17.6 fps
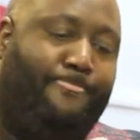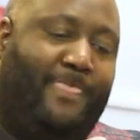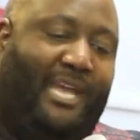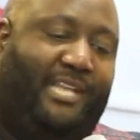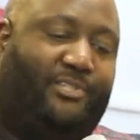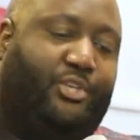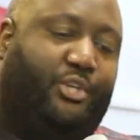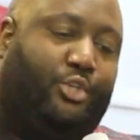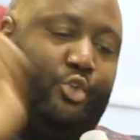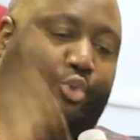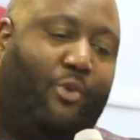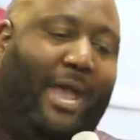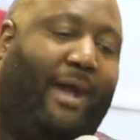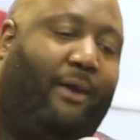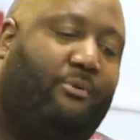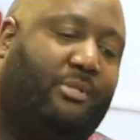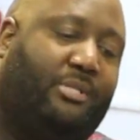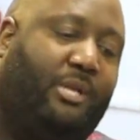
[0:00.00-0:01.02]
that's a
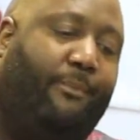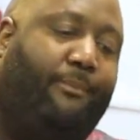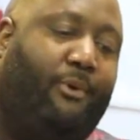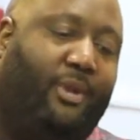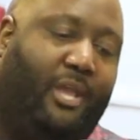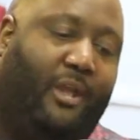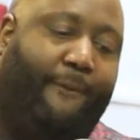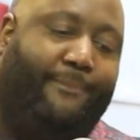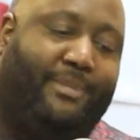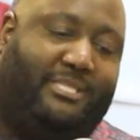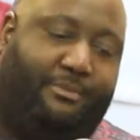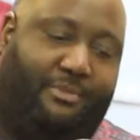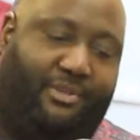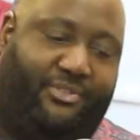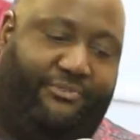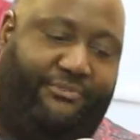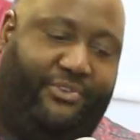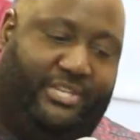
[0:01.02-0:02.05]
trout? Come on, help me some
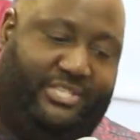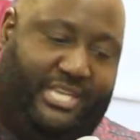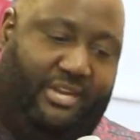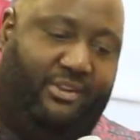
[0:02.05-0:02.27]
other fish.